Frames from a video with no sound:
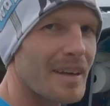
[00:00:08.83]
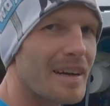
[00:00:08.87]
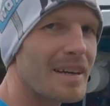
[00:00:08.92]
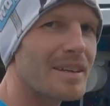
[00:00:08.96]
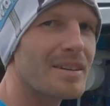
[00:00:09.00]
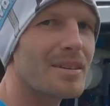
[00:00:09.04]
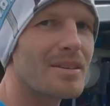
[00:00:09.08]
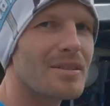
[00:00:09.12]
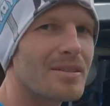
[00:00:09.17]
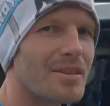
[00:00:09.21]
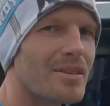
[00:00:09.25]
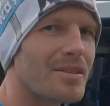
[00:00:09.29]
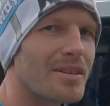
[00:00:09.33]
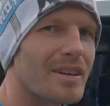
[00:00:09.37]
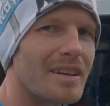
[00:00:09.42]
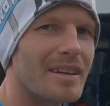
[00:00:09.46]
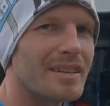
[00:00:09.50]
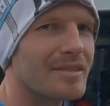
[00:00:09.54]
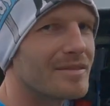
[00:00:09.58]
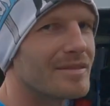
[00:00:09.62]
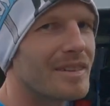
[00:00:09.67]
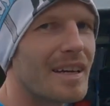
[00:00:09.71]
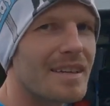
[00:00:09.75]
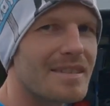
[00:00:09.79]
Hey, don't knock
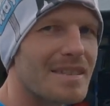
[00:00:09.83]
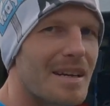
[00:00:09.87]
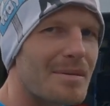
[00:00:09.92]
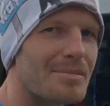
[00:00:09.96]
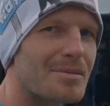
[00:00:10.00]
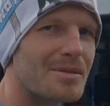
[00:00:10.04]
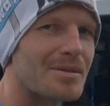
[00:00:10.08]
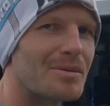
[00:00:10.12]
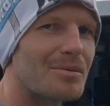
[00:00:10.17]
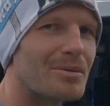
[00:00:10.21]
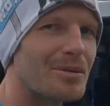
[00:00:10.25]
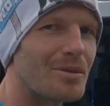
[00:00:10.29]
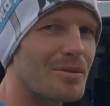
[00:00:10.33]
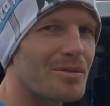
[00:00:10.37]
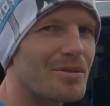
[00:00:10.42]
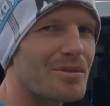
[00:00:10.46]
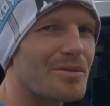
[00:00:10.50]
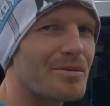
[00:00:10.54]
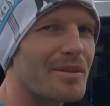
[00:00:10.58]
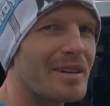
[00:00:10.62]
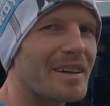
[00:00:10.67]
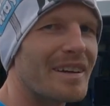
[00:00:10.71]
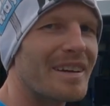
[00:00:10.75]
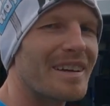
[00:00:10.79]
it, that's absolute
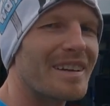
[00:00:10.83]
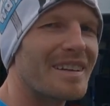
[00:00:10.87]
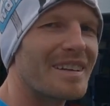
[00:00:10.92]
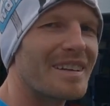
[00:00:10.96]
luxury.